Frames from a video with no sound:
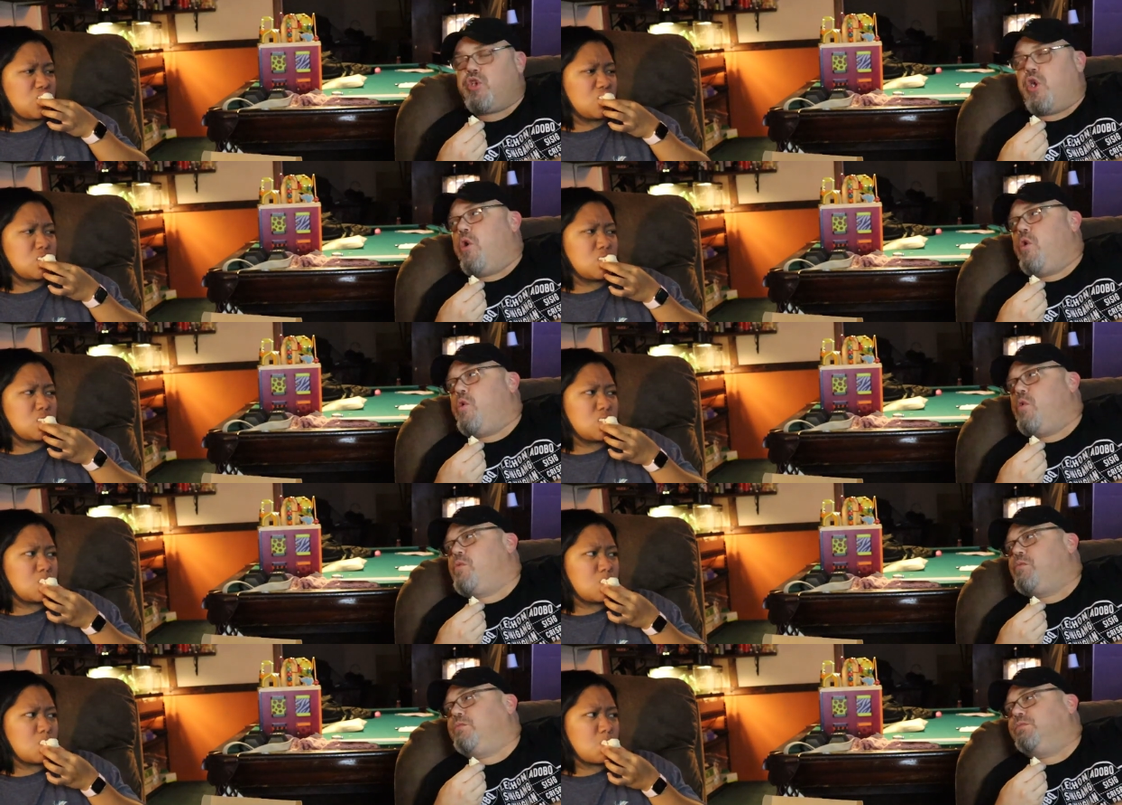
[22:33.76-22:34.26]

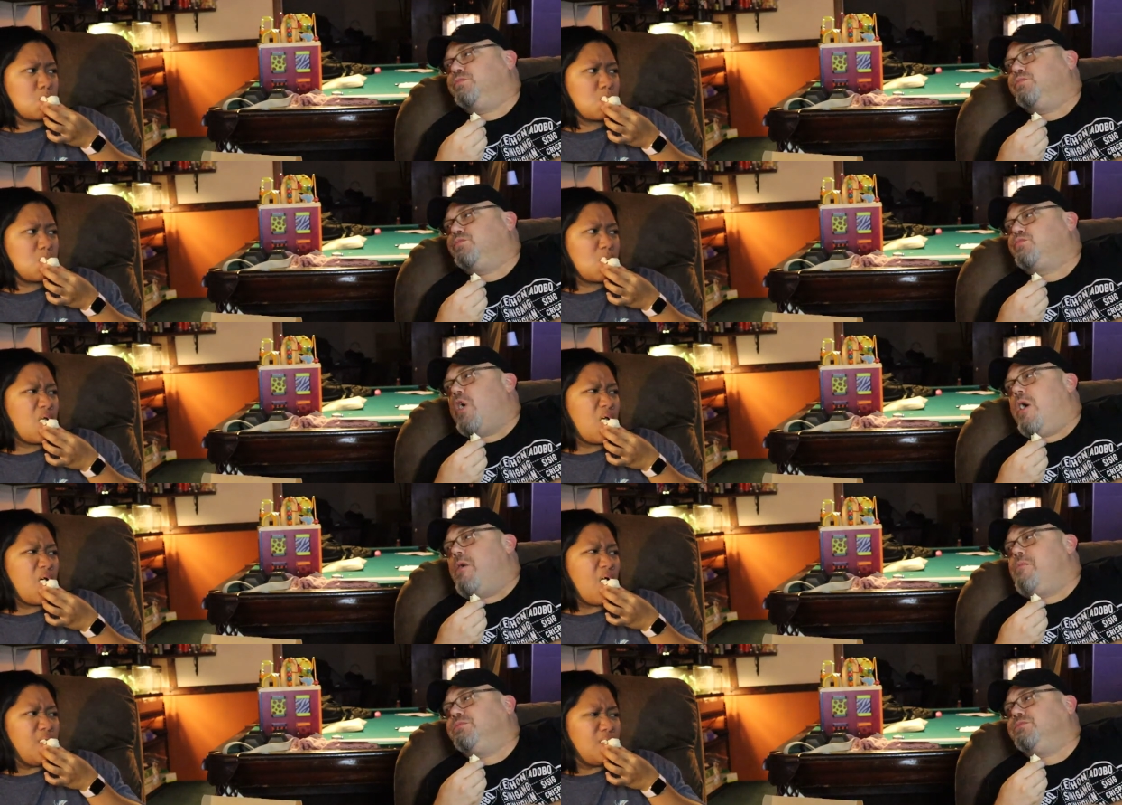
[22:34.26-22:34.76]
Speaker 1: Oh,
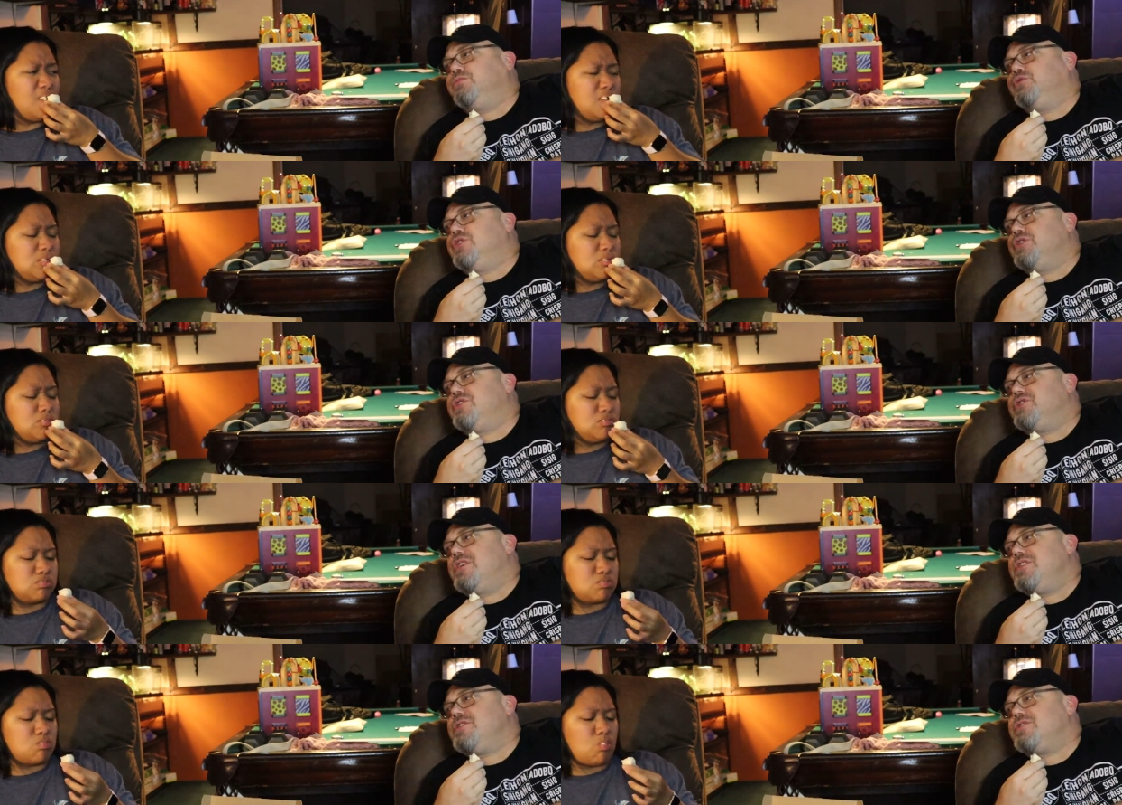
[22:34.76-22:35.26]

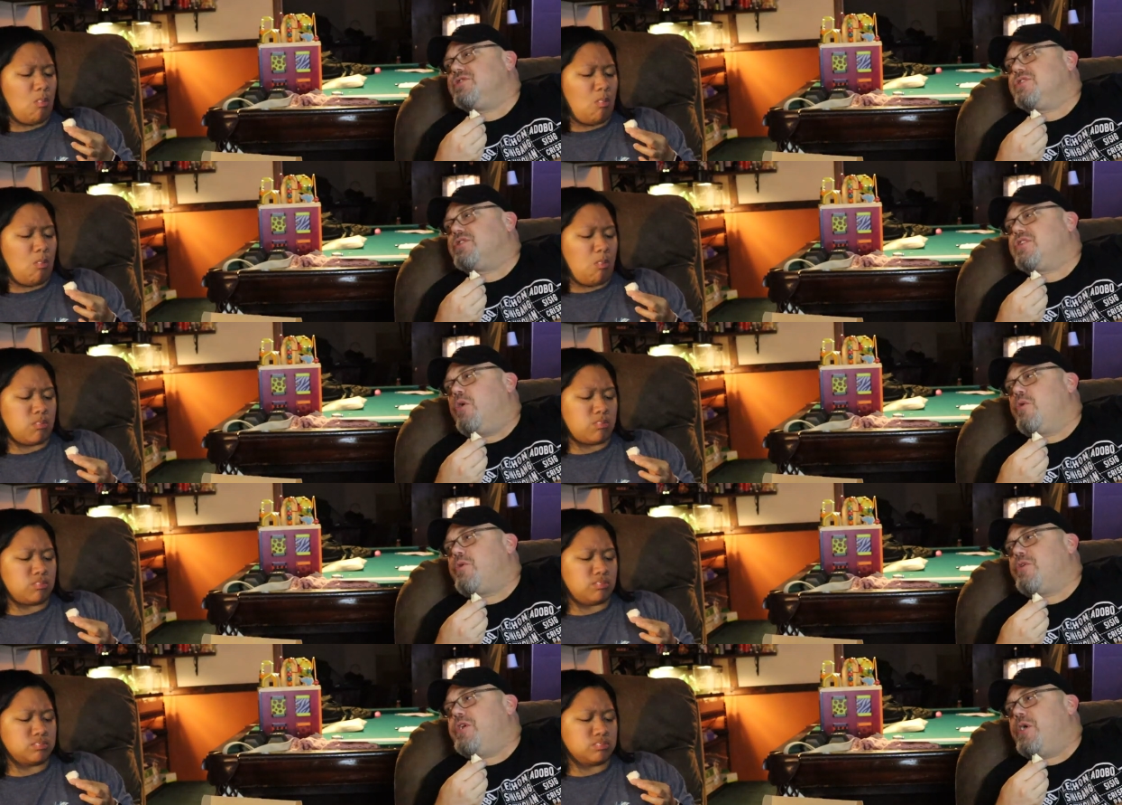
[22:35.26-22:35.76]
you can taste the
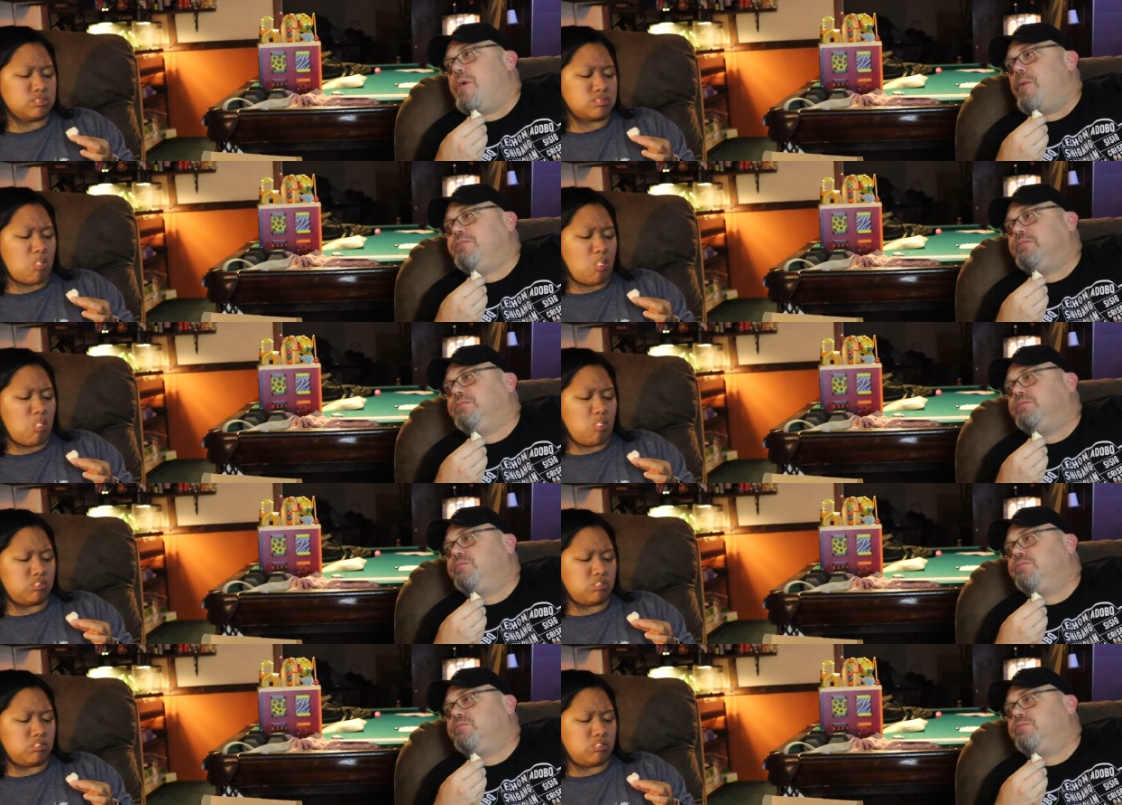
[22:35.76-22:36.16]
coconut.